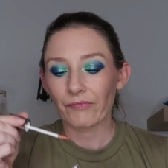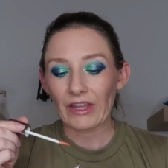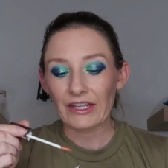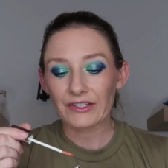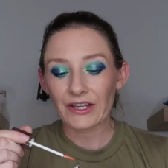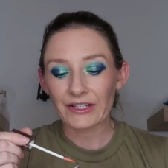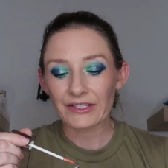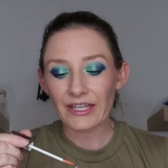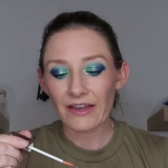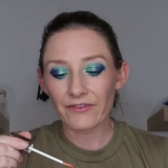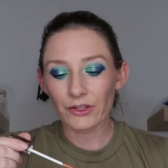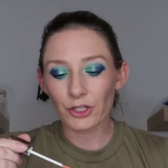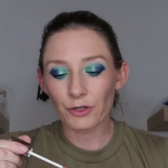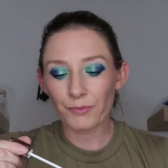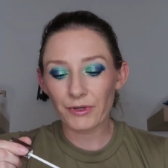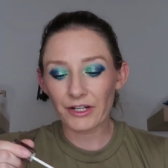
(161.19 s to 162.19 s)
It does have a
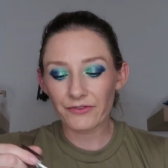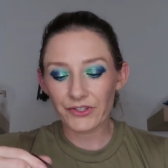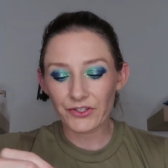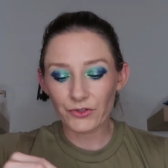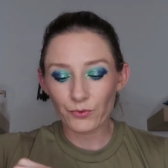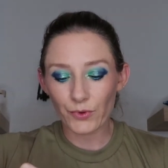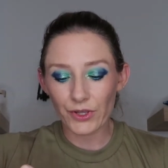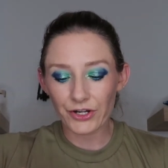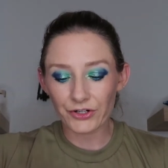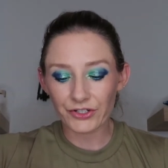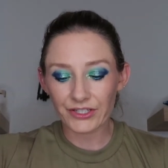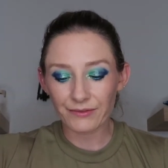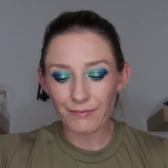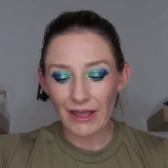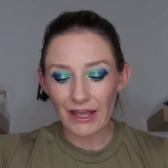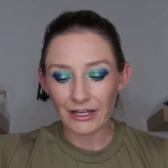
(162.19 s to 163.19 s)
little bit of a sweeter
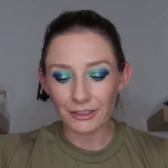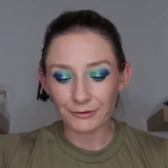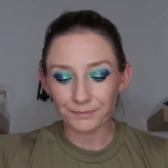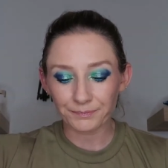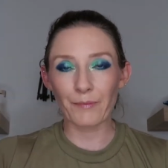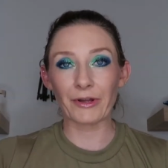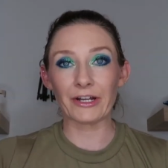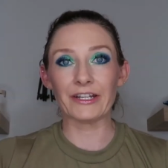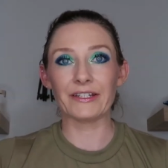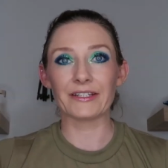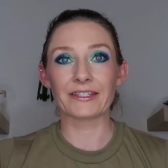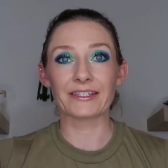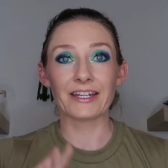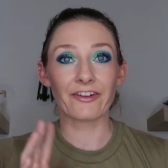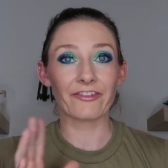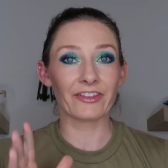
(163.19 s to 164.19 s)
smell, but it
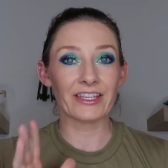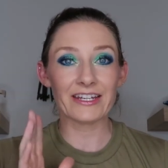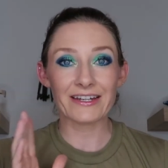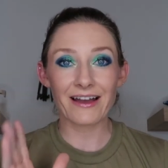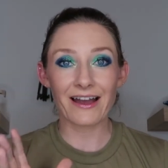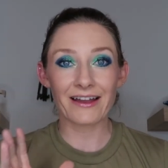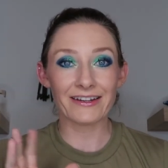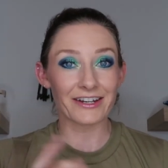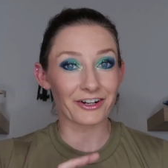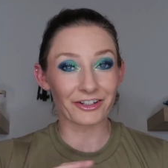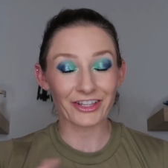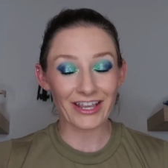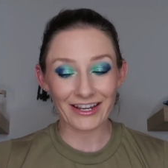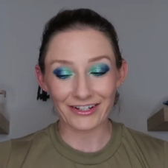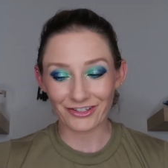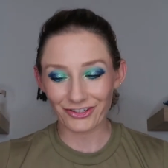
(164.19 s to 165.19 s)
is definitely not
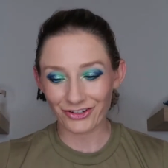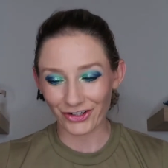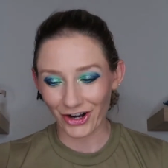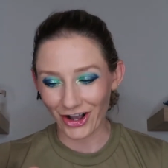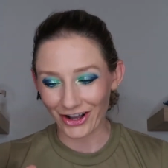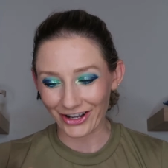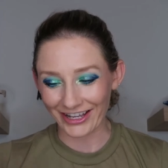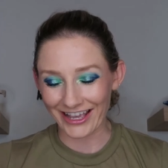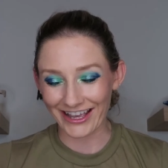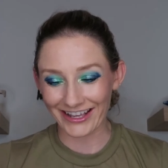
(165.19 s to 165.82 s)
nearly as strong